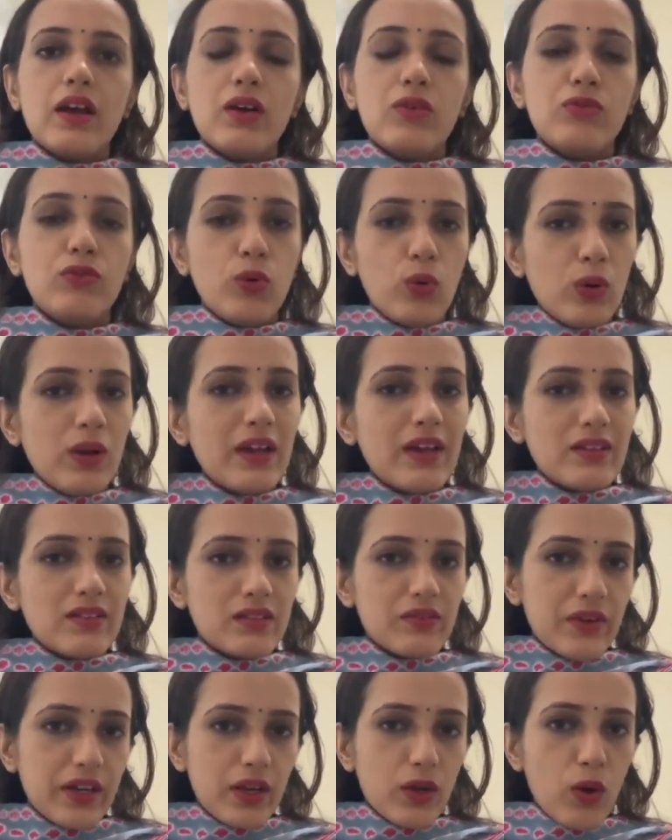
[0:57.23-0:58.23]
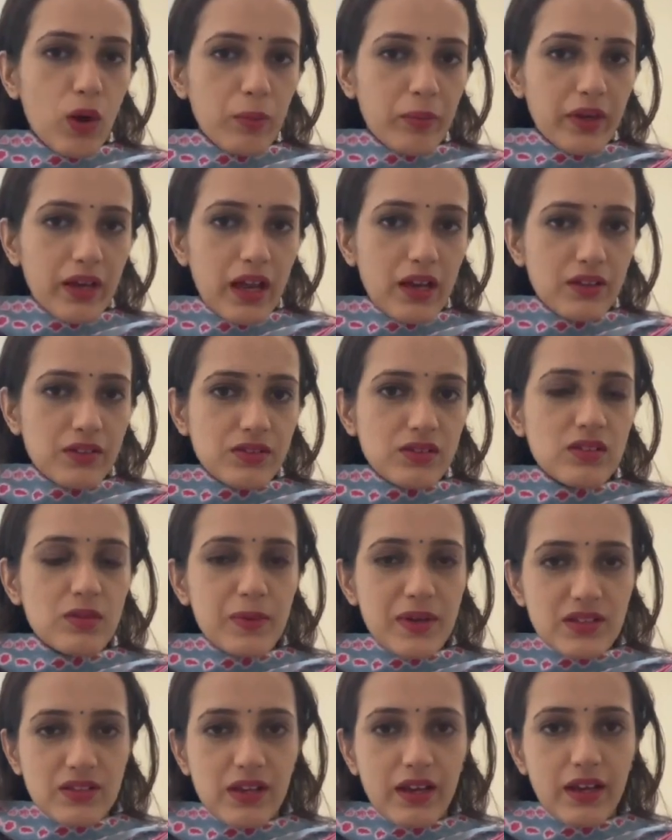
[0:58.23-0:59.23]
Wool is a very common allergen,
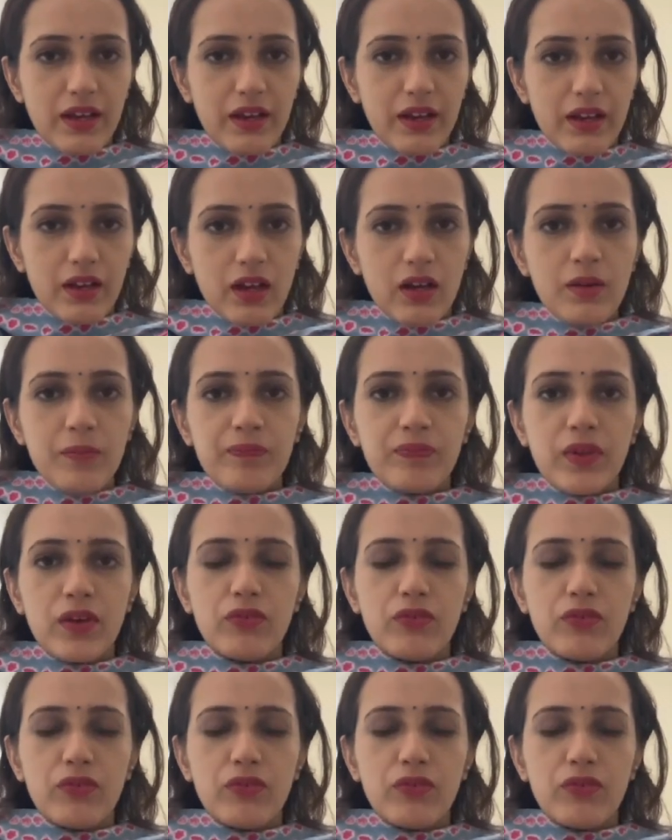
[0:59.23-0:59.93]
especially in India.